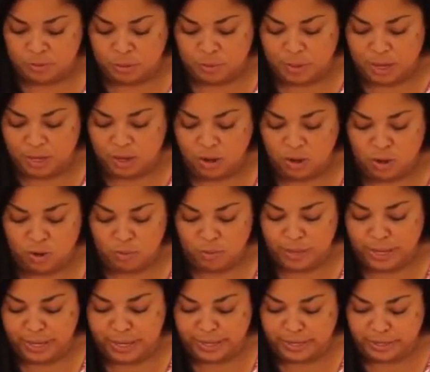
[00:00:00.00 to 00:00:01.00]
We make
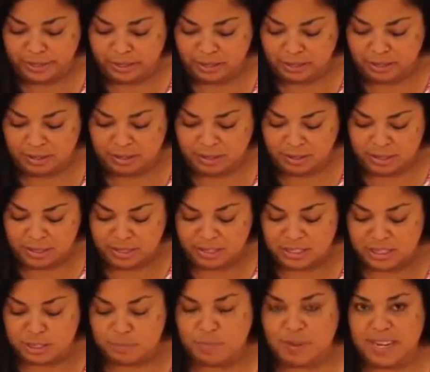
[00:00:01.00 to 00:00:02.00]
homemade
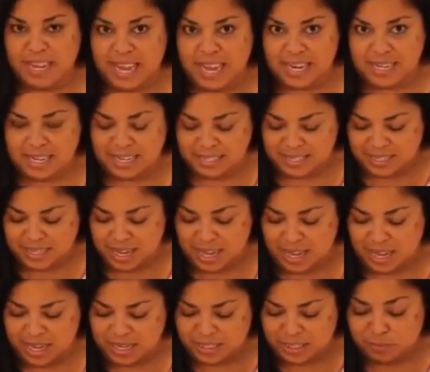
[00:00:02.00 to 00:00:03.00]
spaghetti
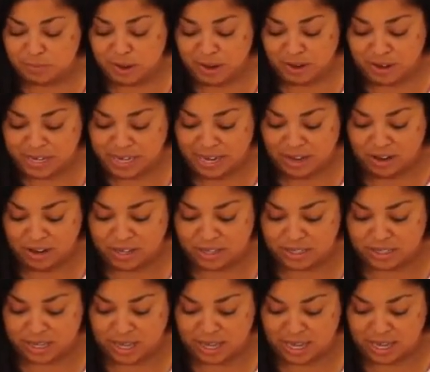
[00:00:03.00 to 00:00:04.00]
sauce, marinara
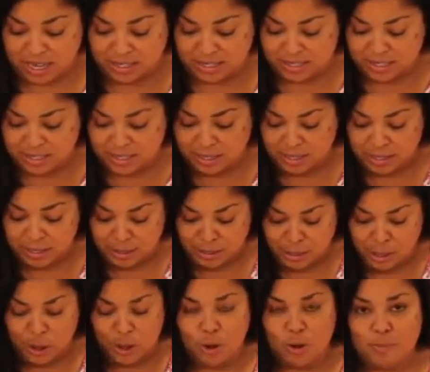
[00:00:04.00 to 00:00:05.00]
sauce,
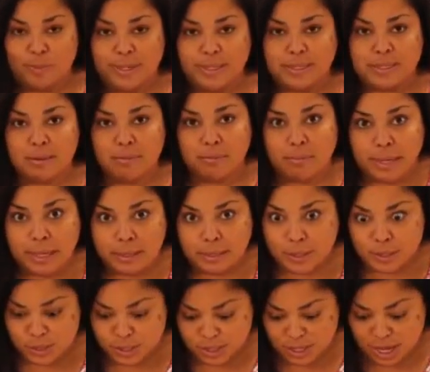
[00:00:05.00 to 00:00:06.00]
homemade
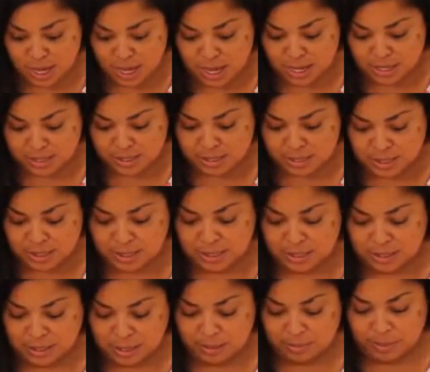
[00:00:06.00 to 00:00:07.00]
tomato sauce.
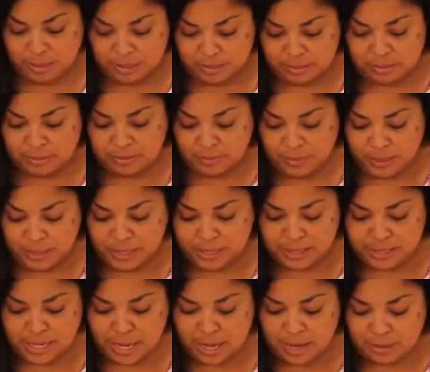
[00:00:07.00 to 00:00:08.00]
I mean, we
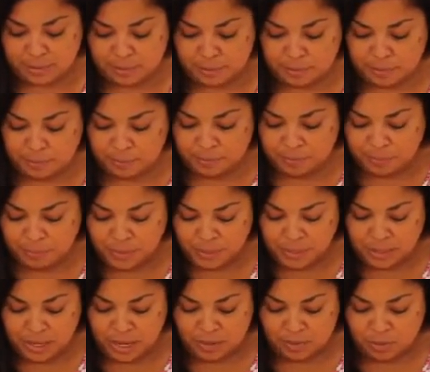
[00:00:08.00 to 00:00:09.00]
get down.
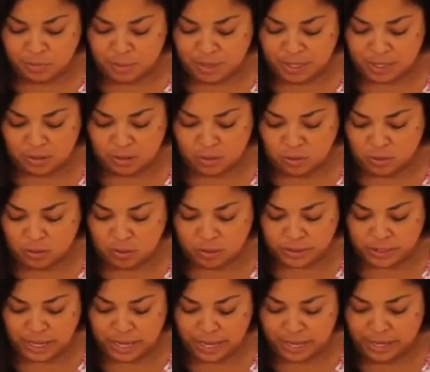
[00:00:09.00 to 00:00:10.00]
And we make it a
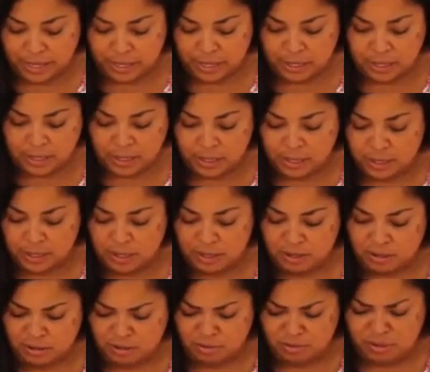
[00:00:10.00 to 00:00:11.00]
whole day.
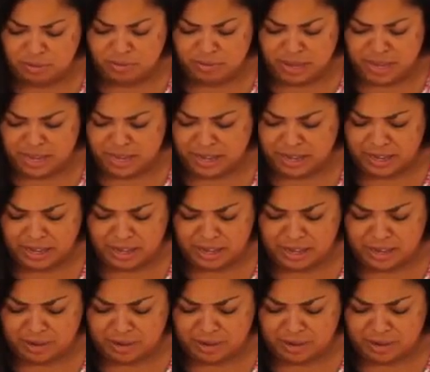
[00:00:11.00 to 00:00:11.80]
We make